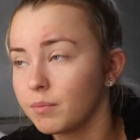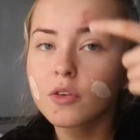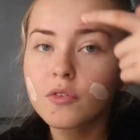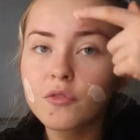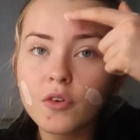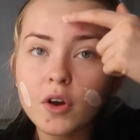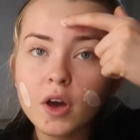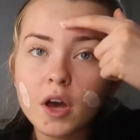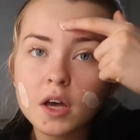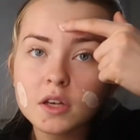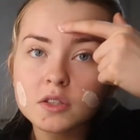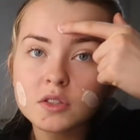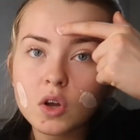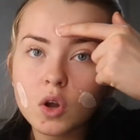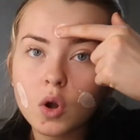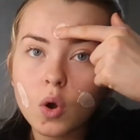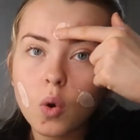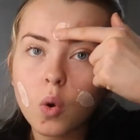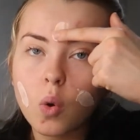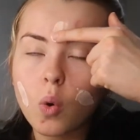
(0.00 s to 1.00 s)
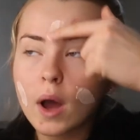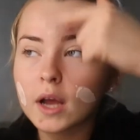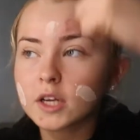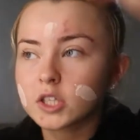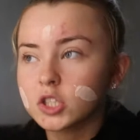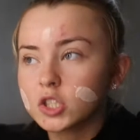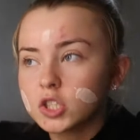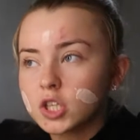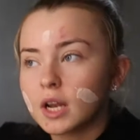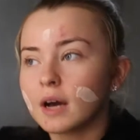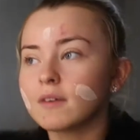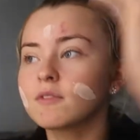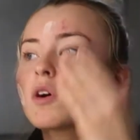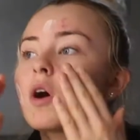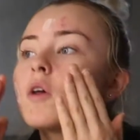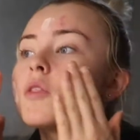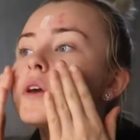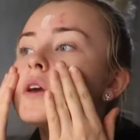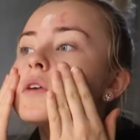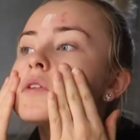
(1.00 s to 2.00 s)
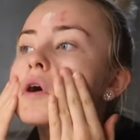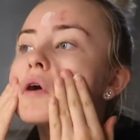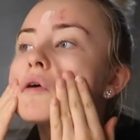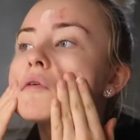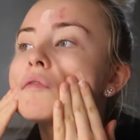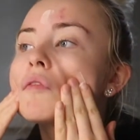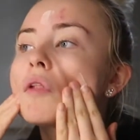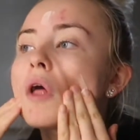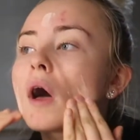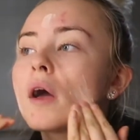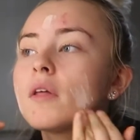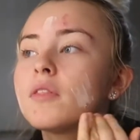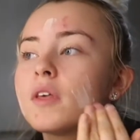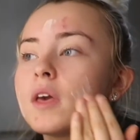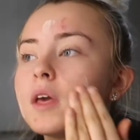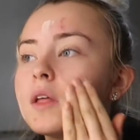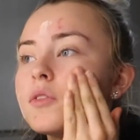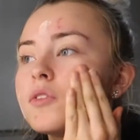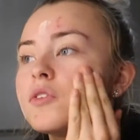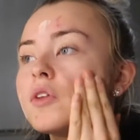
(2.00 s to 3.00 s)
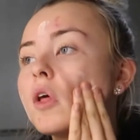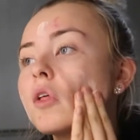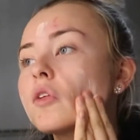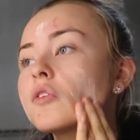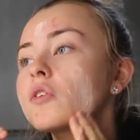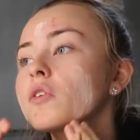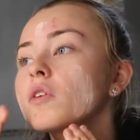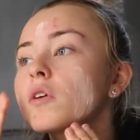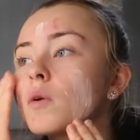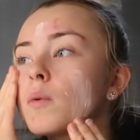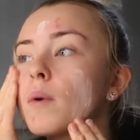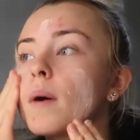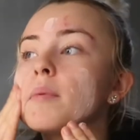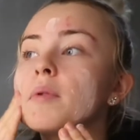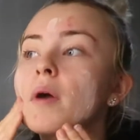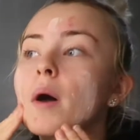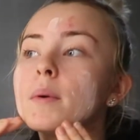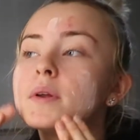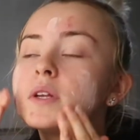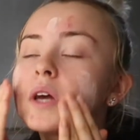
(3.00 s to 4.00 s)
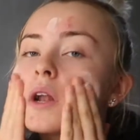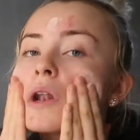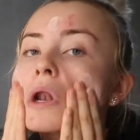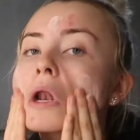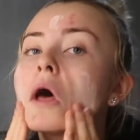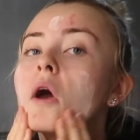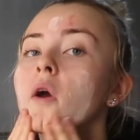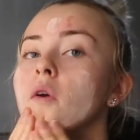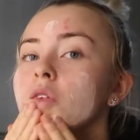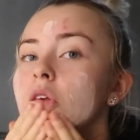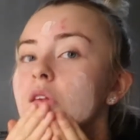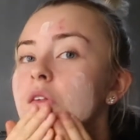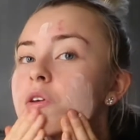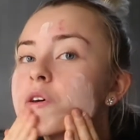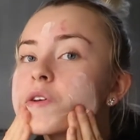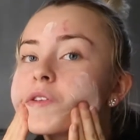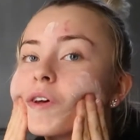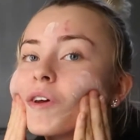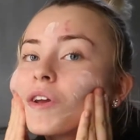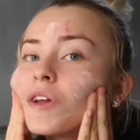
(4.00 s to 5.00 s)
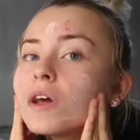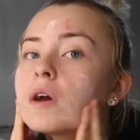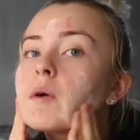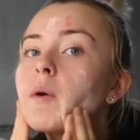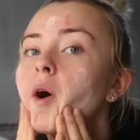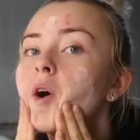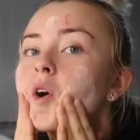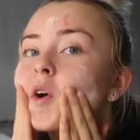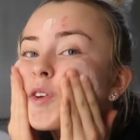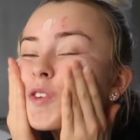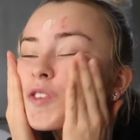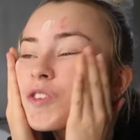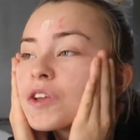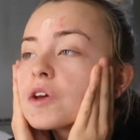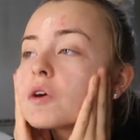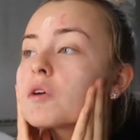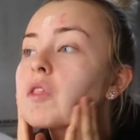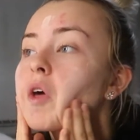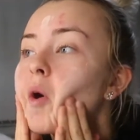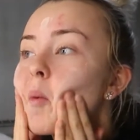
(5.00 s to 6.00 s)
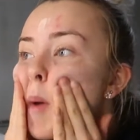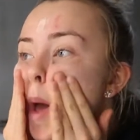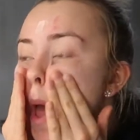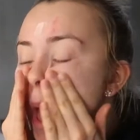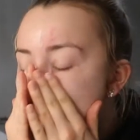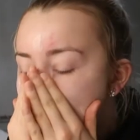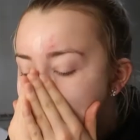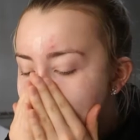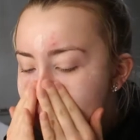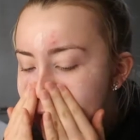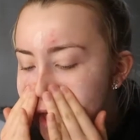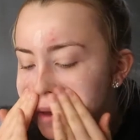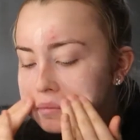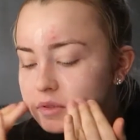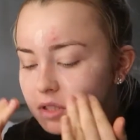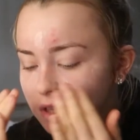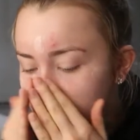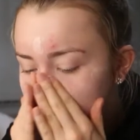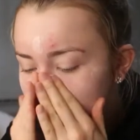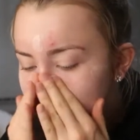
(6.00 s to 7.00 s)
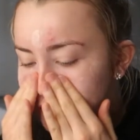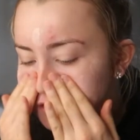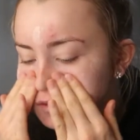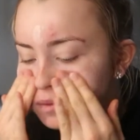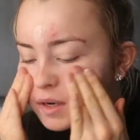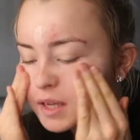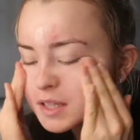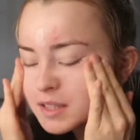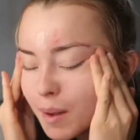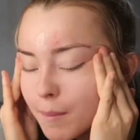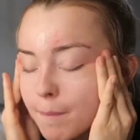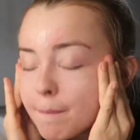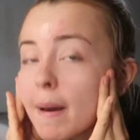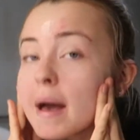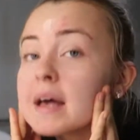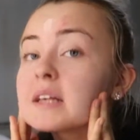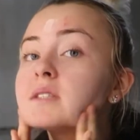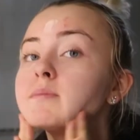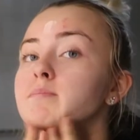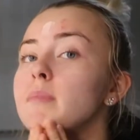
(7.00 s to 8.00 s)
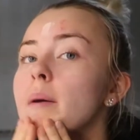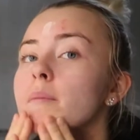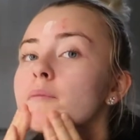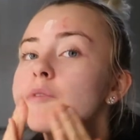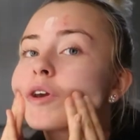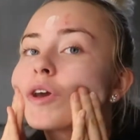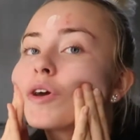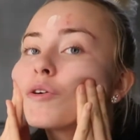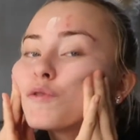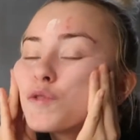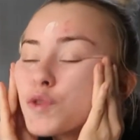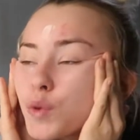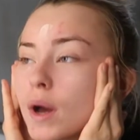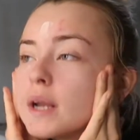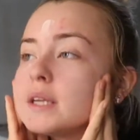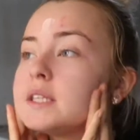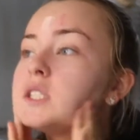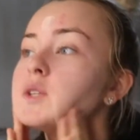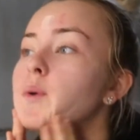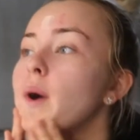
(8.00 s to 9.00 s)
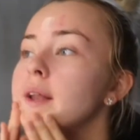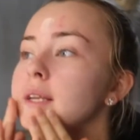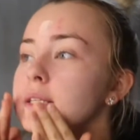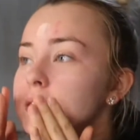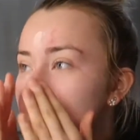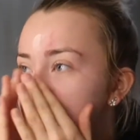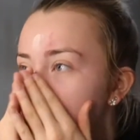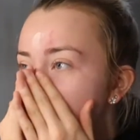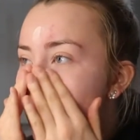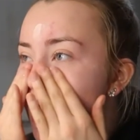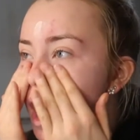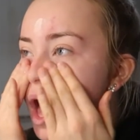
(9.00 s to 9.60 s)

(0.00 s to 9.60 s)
The first question, I've got these off like the internet. There was this little website which had loads on, so I was like, you know what, I'm going to steal them. So the first one is best memory of 2020.